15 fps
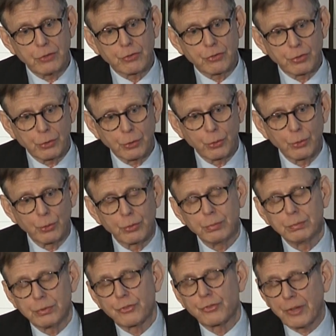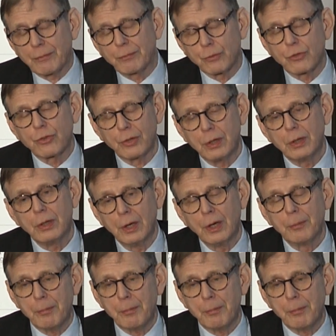to 70